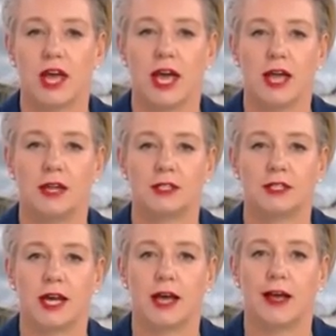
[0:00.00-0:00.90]

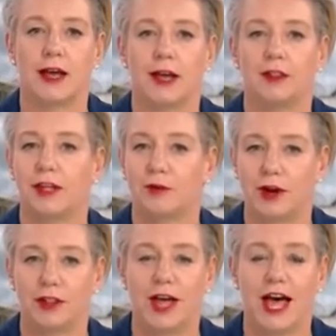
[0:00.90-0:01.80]
And I think
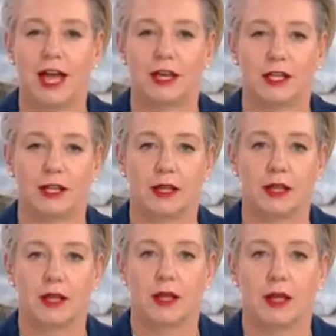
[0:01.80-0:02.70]
one of the heartening
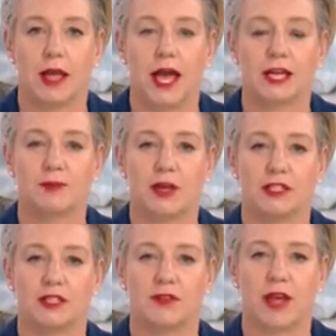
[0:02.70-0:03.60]

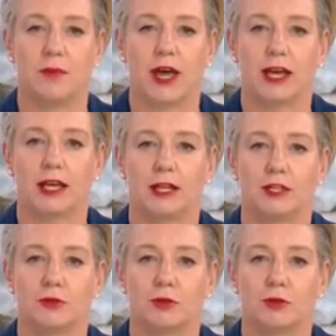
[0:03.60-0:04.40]
aspects of that package